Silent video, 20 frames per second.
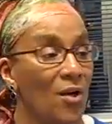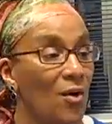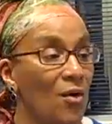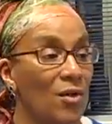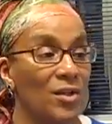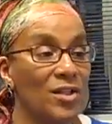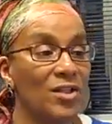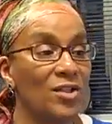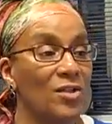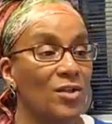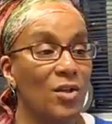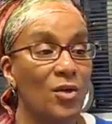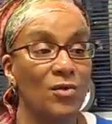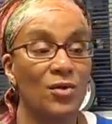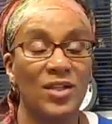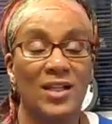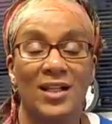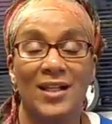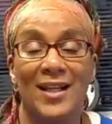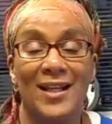or
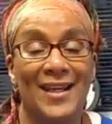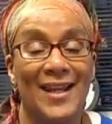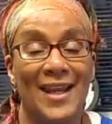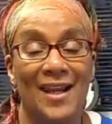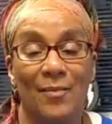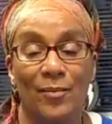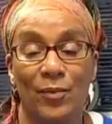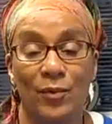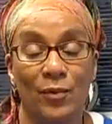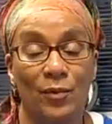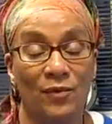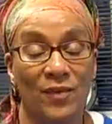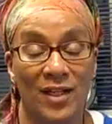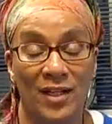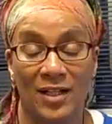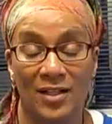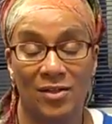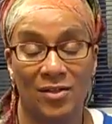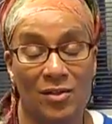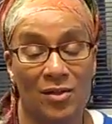disclosing and they can't prove they
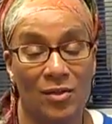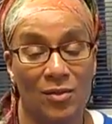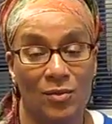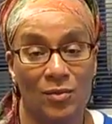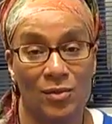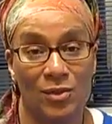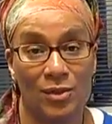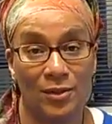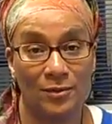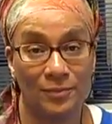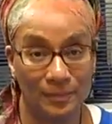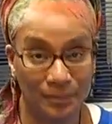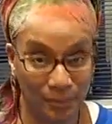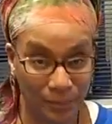disclosed.